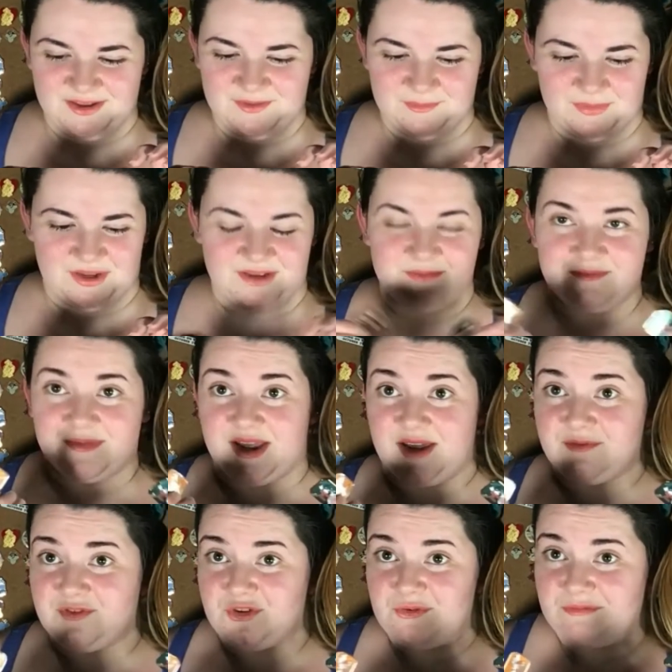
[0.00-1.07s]
but I
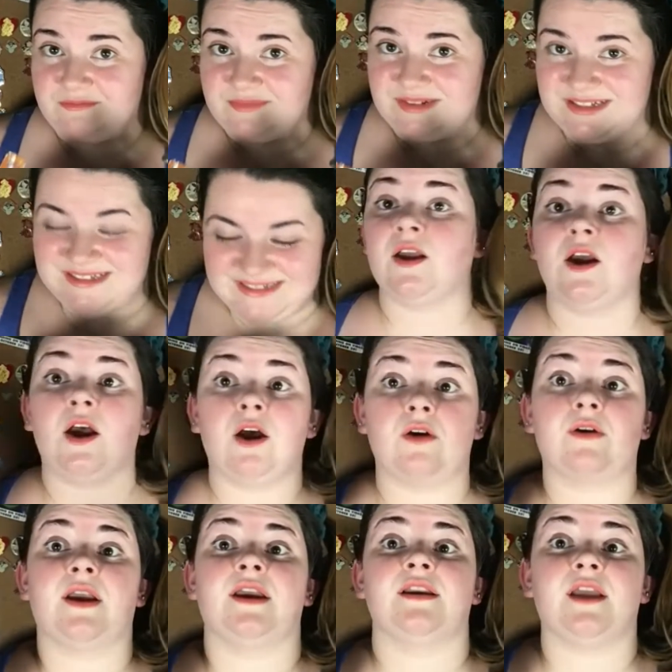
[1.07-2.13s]
have to.
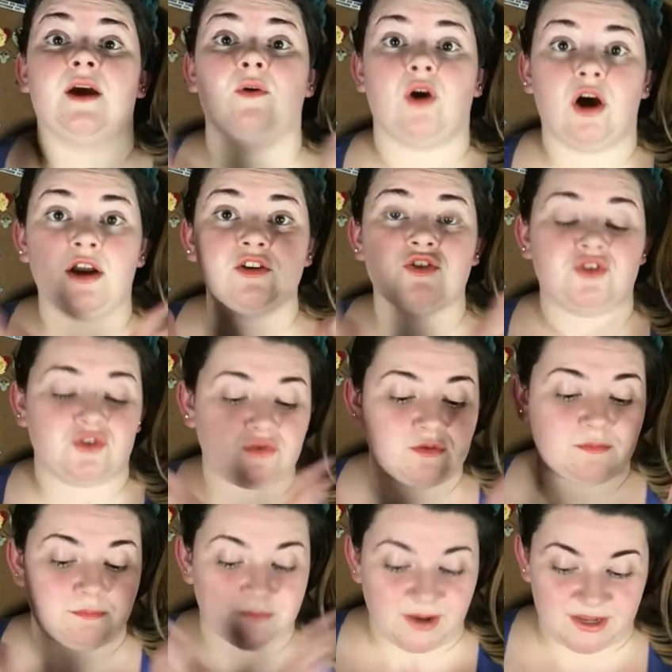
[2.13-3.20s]
Okay, now on to
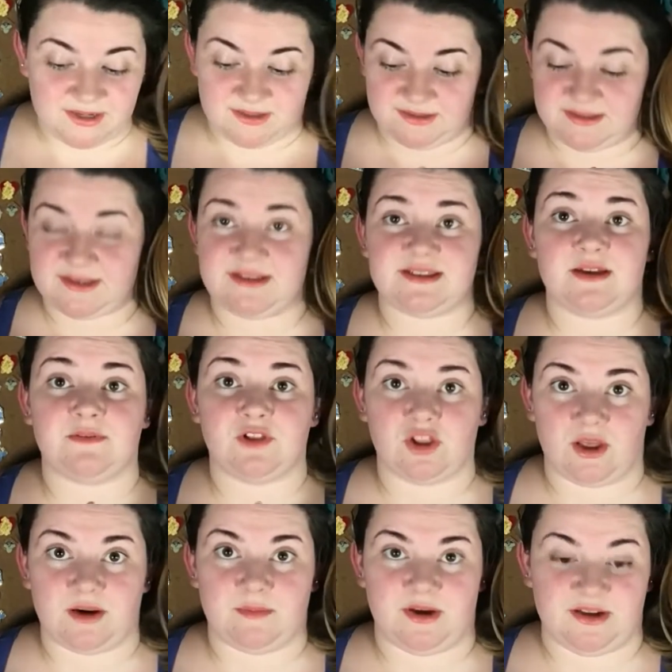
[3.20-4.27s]
buttons, because I have a
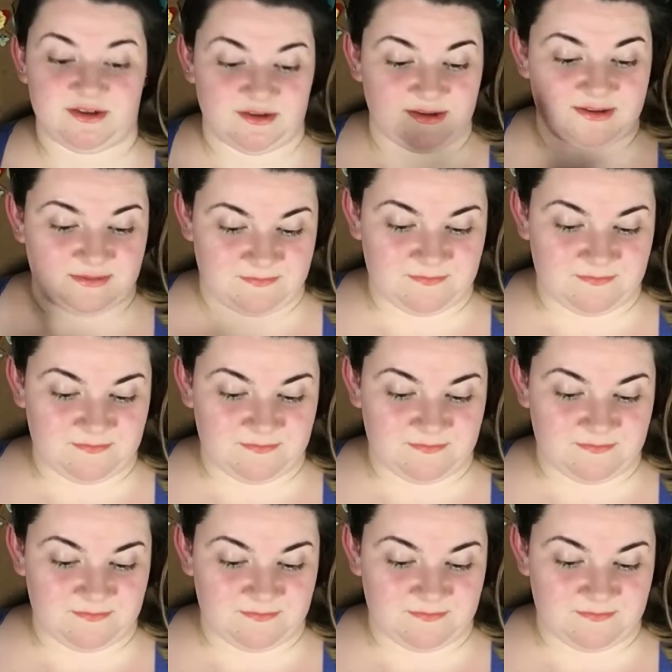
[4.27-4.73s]
lot of buttons.